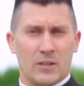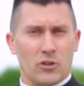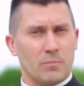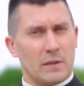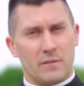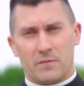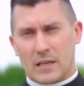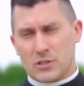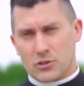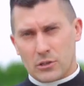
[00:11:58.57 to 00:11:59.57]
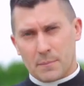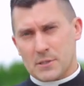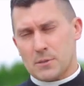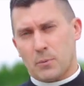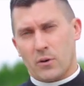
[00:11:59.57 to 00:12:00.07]
You've been extremely
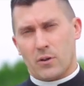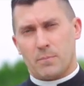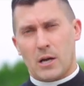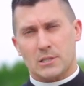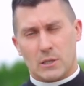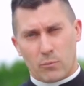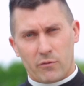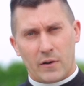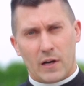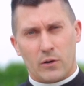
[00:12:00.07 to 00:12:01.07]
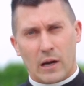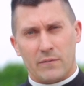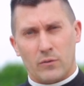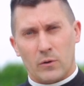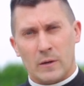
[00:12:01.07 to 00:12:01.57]
supportive of the project very
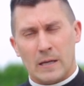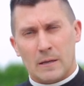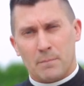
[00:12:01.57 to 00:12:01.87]
grateful,